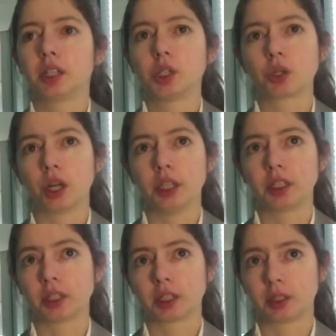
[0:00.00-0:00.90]

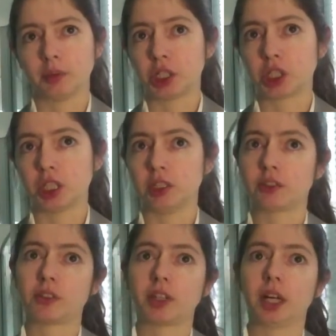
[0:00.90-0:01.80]
hydraulic
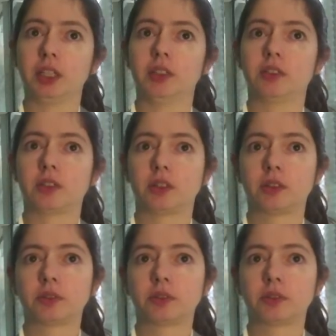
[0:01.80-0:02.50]
machines studies.